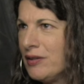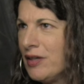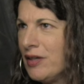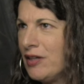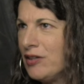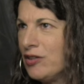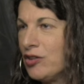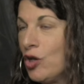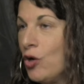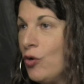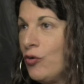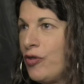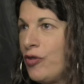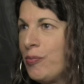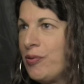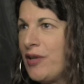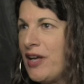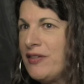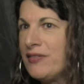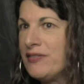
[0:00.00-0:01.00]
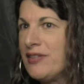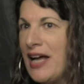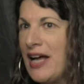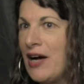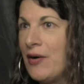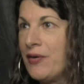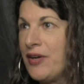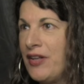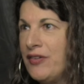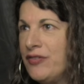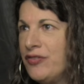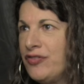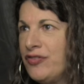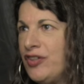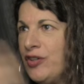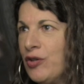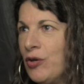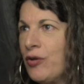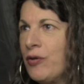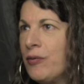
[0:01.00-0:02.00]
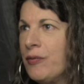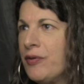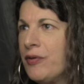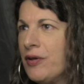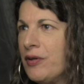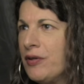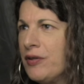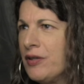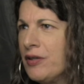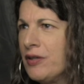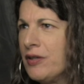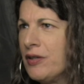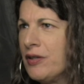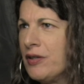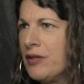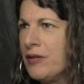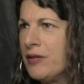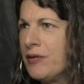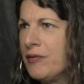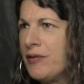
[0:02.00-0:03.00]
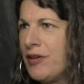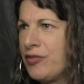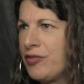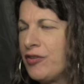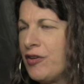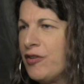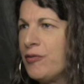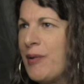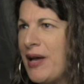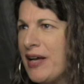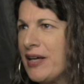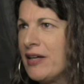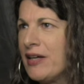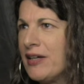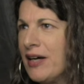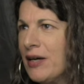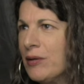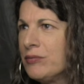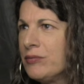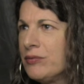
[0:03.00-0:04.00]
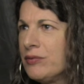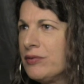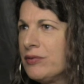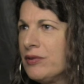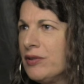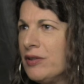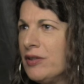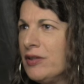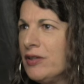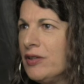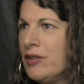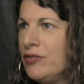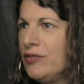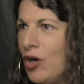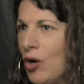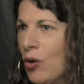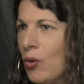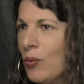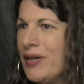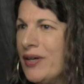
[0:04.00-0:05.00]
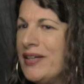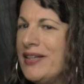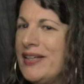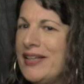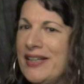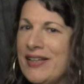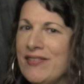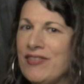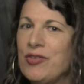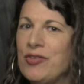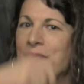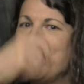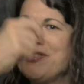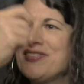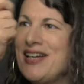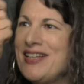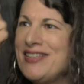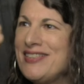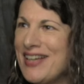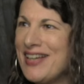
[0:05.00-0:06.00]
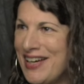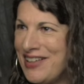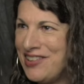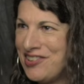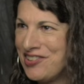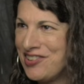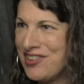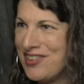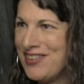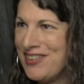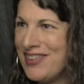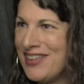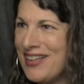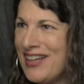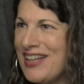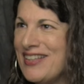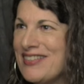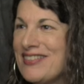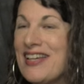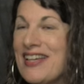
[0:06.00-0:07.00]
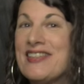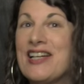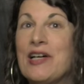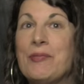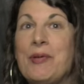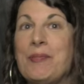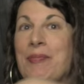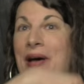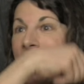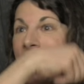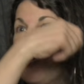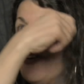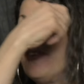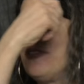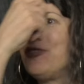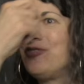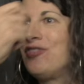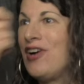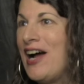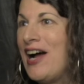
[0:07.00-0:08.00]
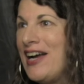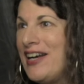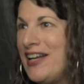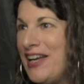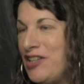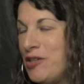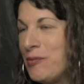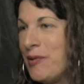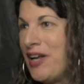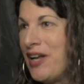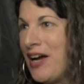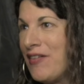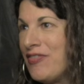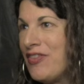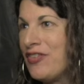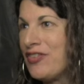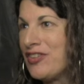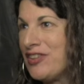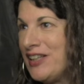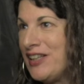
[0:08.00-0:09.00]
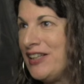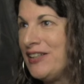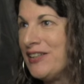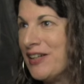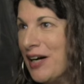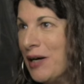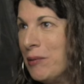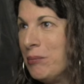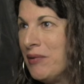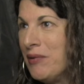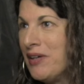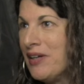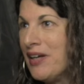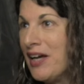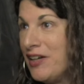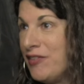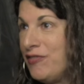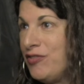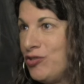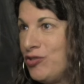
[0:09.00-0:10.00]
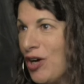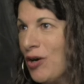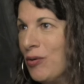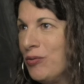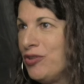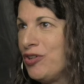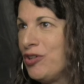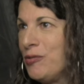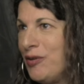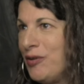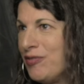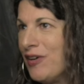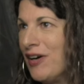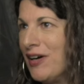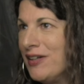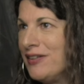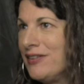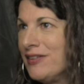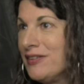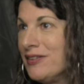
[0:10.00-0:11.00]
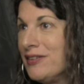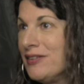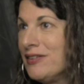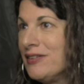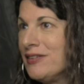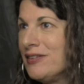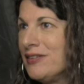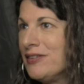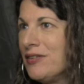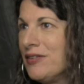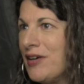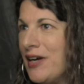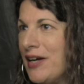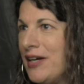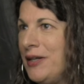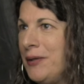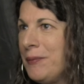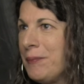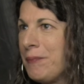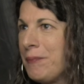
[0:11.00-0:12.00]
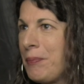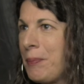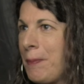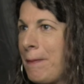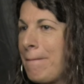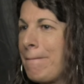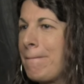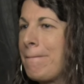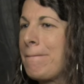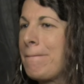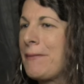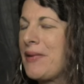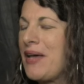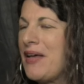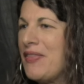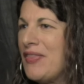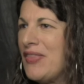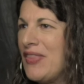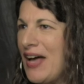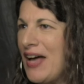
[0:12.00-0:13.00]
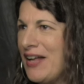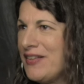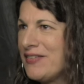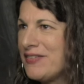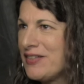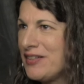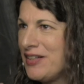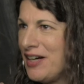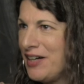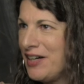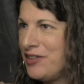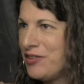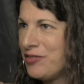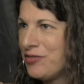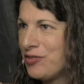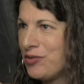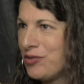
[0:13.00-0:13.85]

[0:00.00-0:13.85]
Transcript: and close the place down and steal the restaurant's bank accounts. No, he gives them a citation and says, I'll be back on Friday and you better have this cleaned up, and if you don't, you're going to be fined, right? And that's the kind of